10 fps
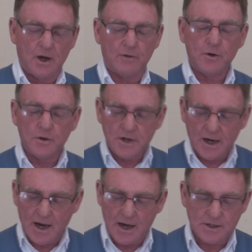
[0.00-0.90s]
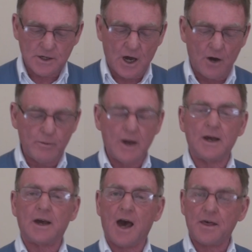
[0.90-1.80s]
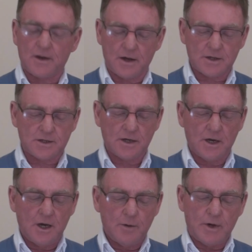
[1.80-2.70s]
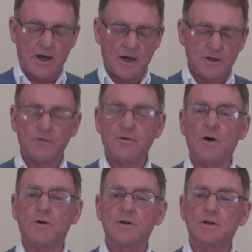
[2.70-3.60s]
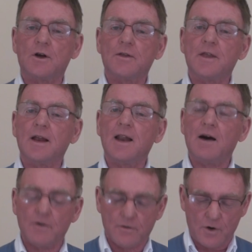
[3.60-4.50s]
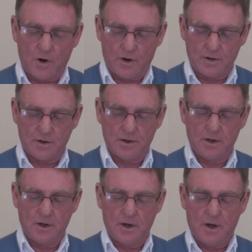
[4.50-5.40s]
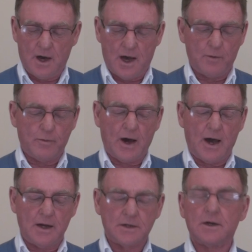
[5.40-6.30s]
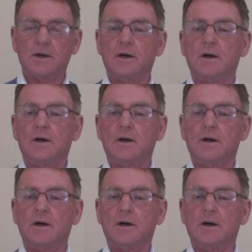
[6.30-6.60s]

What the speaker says: A few decades ago, many Catholics began to focus on the love of God and paid